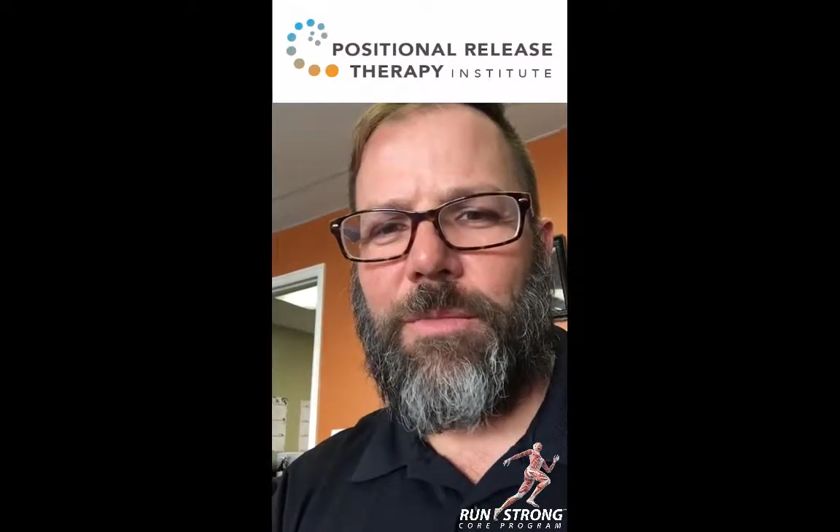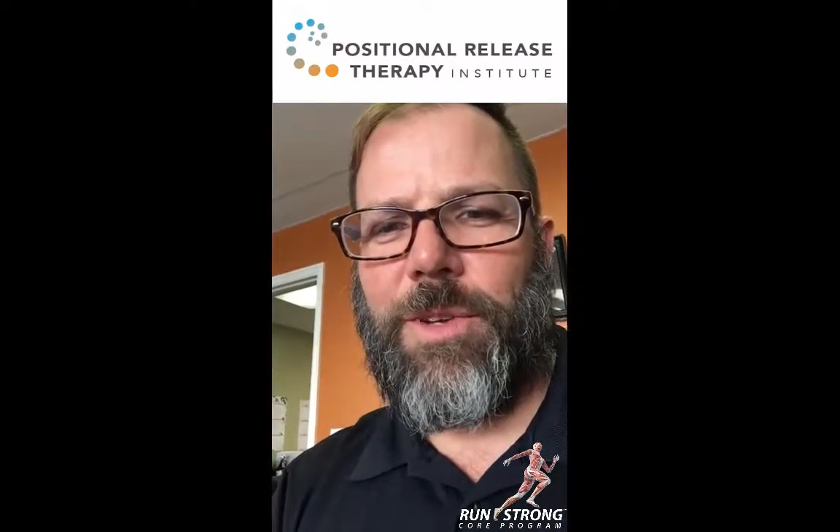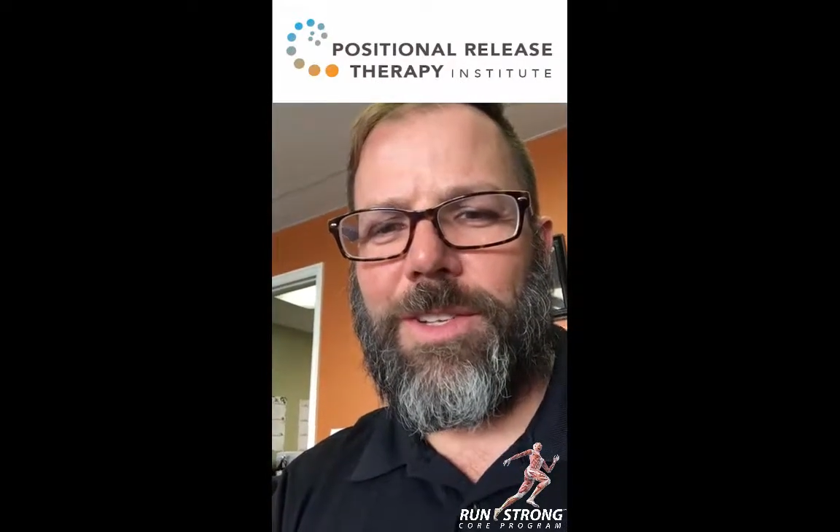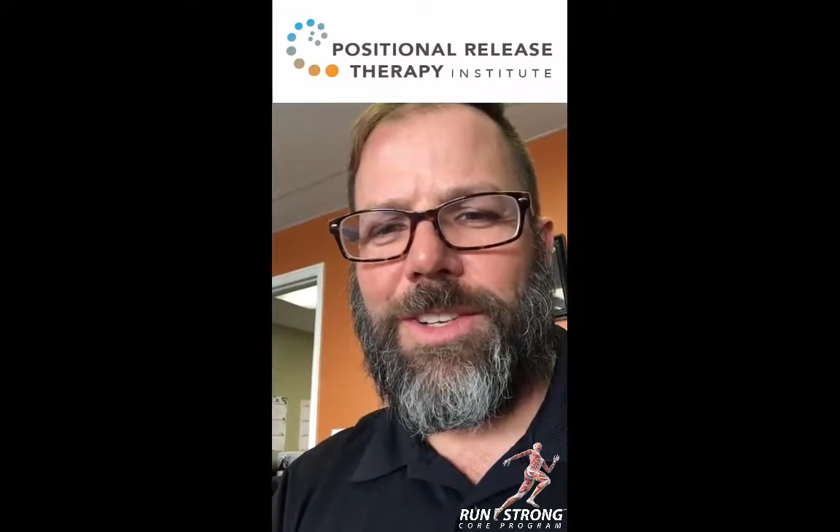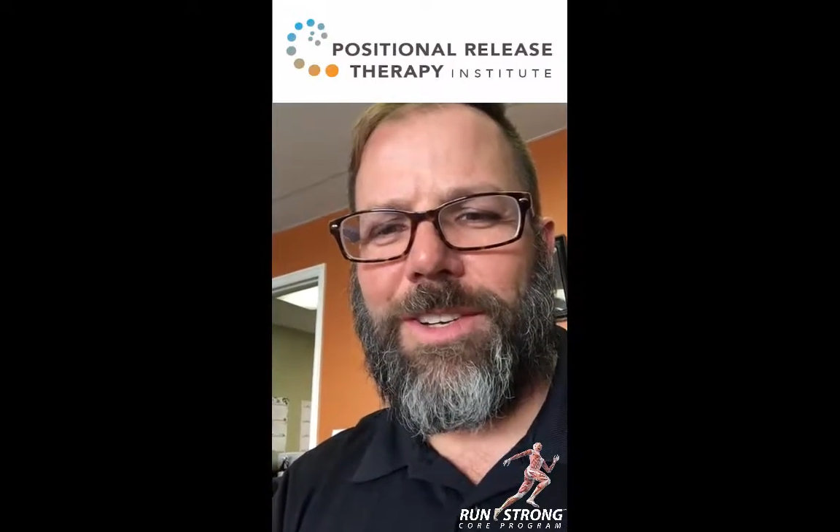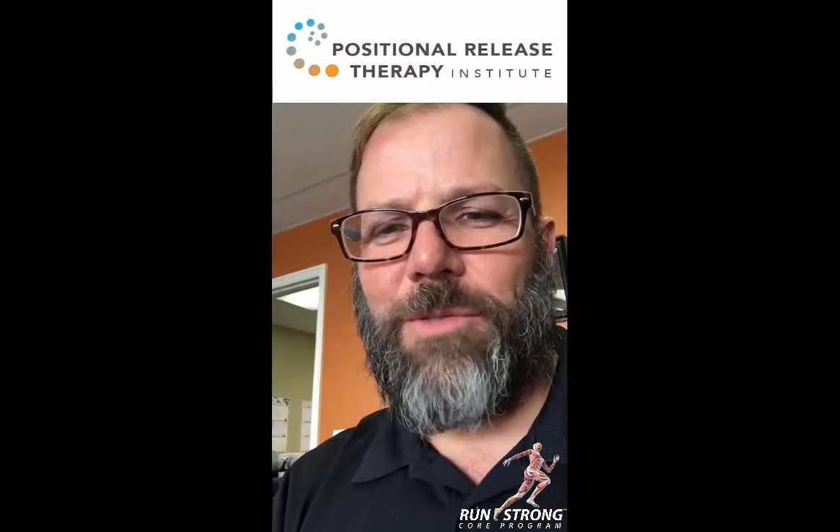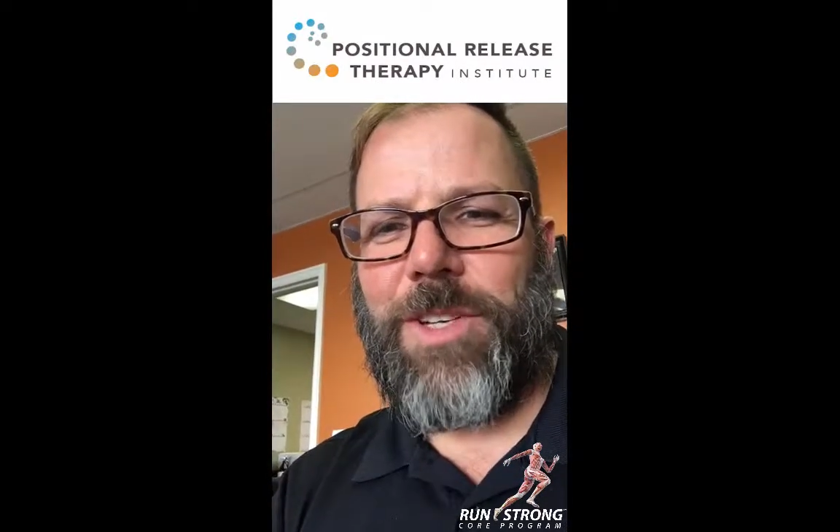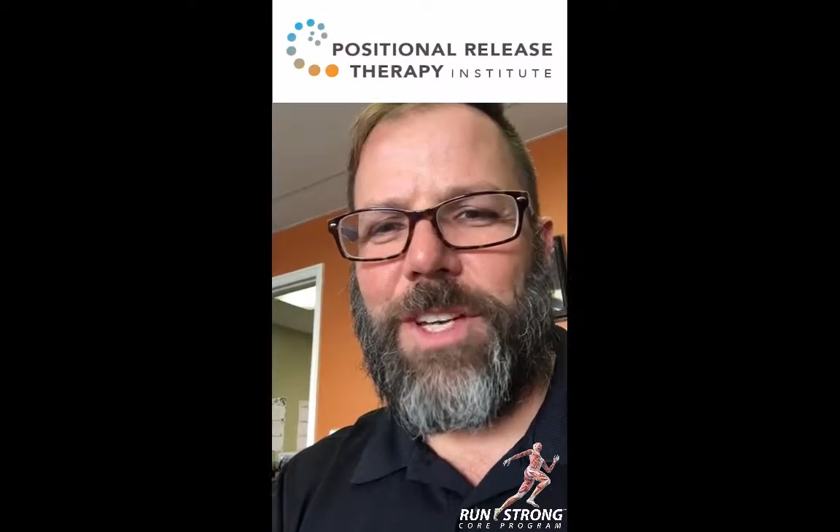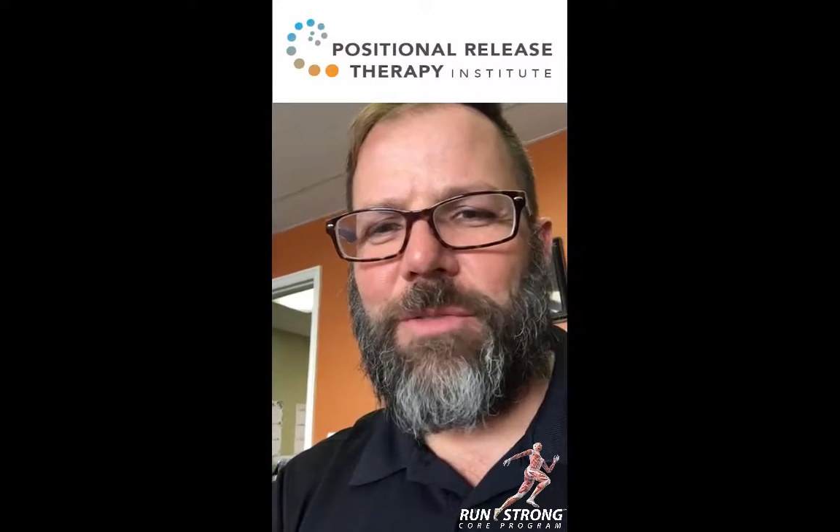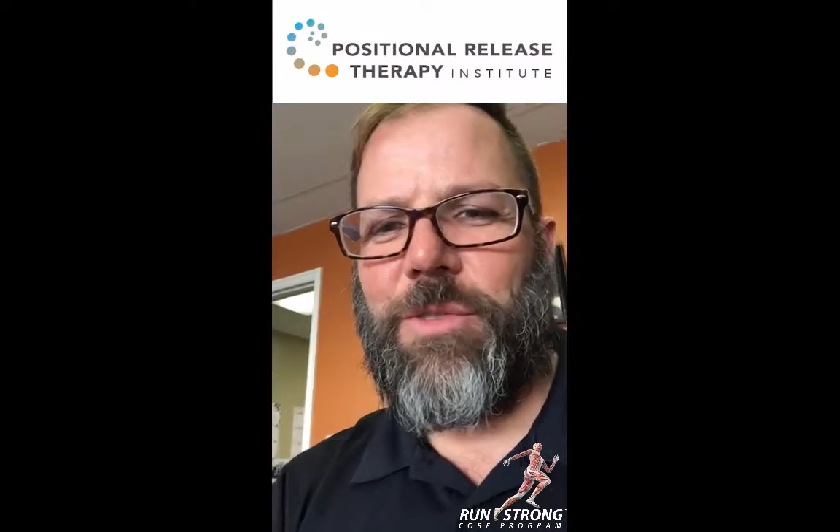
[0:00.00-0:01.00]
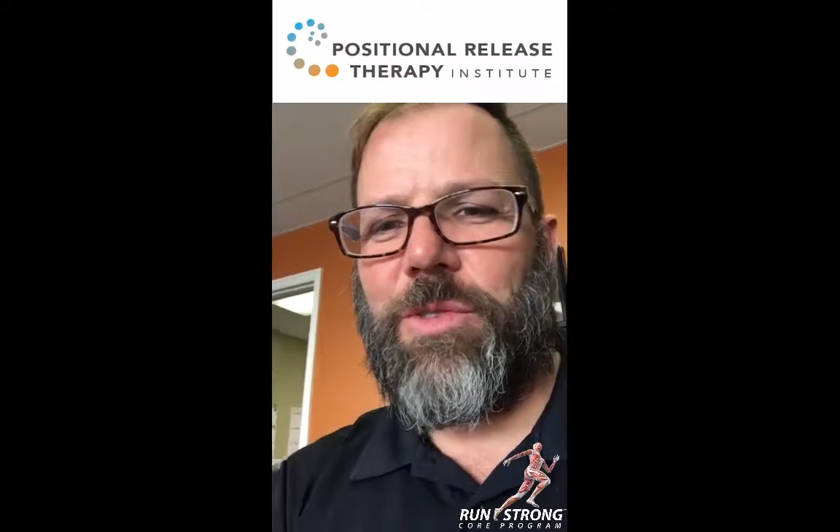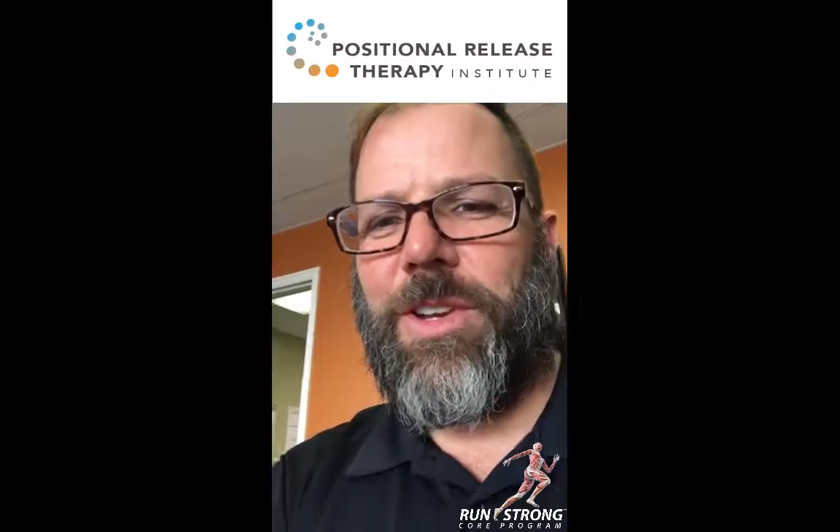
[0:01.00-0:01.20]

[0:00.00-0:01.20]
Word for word: But uh, I wanted to give you